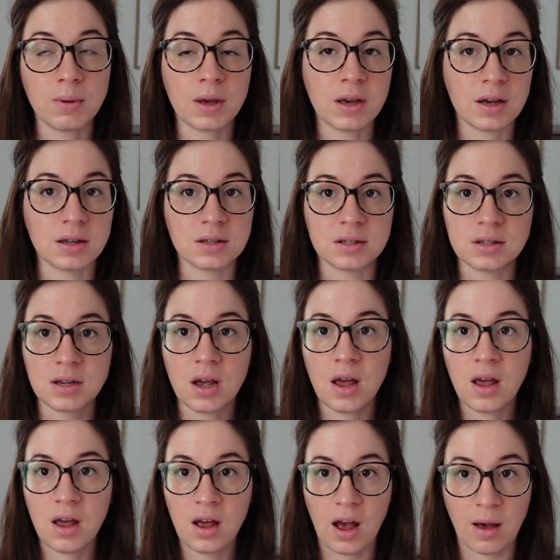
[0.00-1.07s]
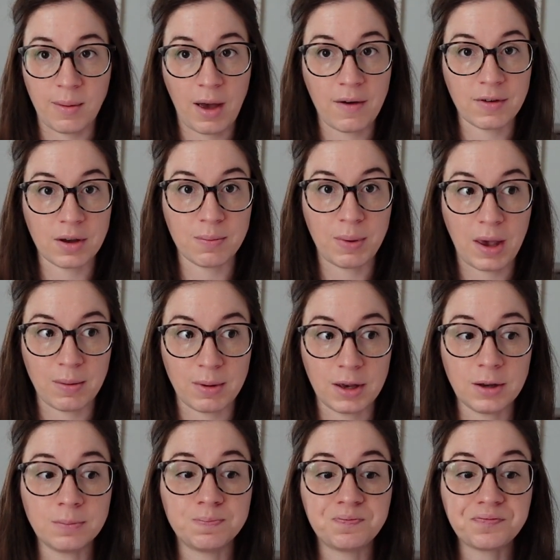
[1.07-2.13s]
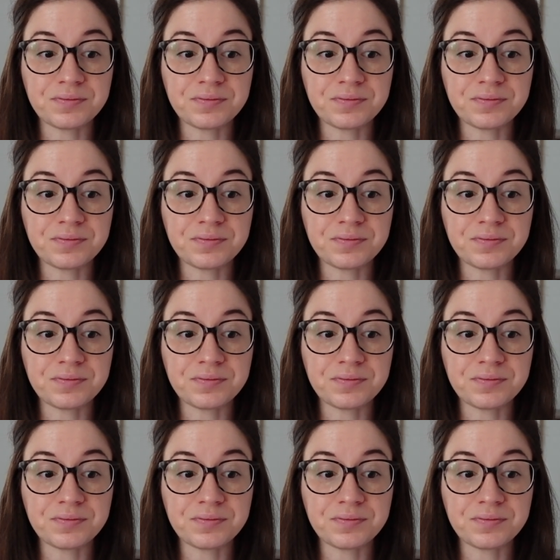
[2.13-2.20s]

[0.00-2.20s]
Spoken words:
because I'm having a baby